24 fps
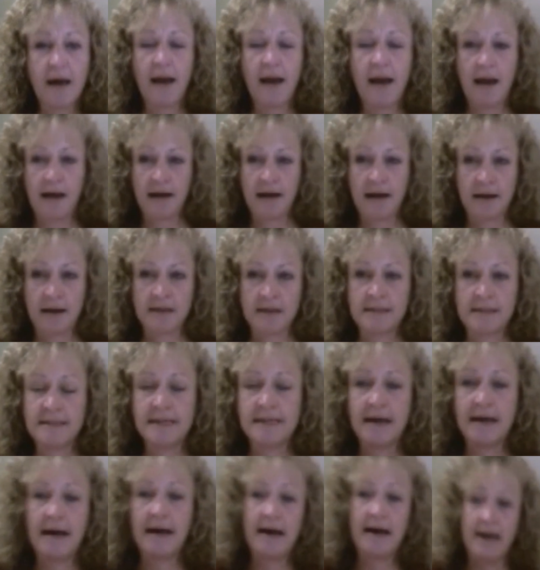and
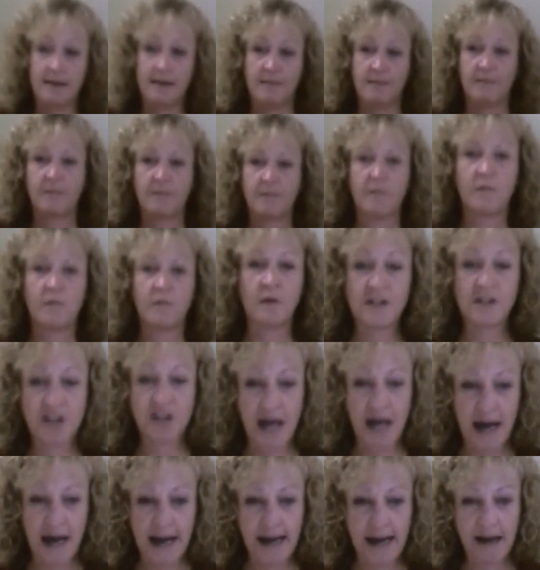which
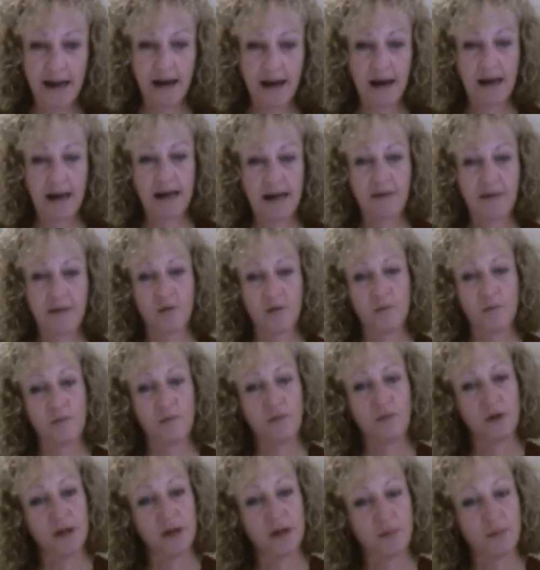I never
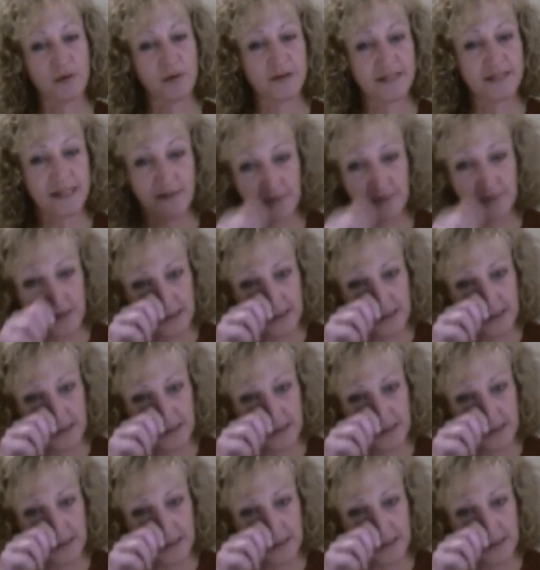really perceived